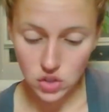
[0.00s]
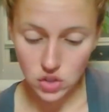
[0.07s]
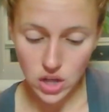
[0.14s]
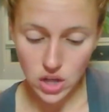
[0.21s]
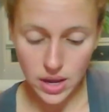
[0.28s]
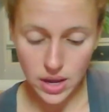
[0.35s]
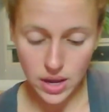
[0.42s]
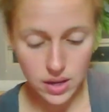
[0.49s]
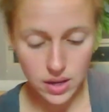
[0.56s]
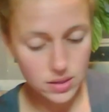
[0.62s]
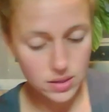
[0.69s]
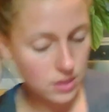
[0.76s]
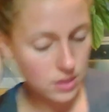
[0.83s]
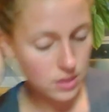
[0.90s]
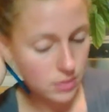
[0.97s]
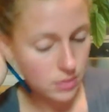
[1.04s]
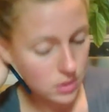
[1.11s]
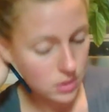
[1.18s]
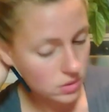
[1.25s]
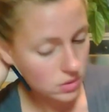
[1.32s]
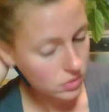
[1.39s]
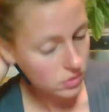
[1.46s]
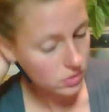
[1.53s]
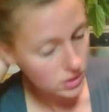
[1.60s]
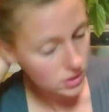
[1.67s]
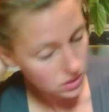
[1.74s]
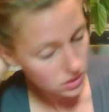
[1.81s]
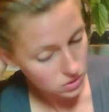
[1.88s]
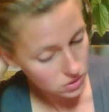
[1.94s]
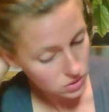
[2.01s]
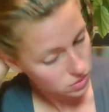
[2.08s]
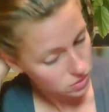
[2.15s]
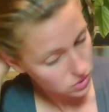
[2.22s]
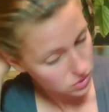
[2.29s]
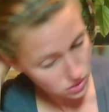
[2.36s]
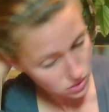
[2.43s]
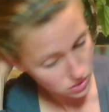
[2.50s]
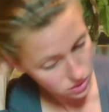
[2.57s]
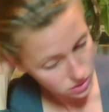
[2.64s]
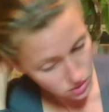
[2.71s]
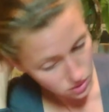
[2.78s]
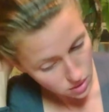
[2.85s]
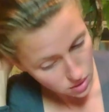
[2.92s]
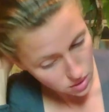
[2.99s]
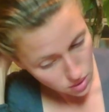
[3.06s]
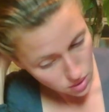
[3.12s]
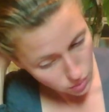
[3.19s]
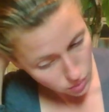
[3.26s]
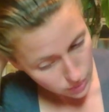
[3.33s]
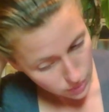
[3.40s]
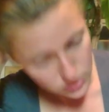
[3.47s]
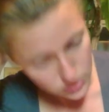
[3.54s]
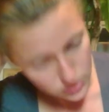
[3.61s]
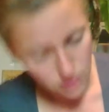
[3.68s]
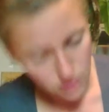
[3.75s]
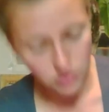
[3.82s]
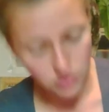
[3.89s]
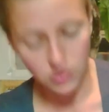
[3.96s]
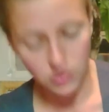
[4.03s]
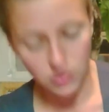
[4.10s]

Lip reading: J. A statement directing consumers to the website of the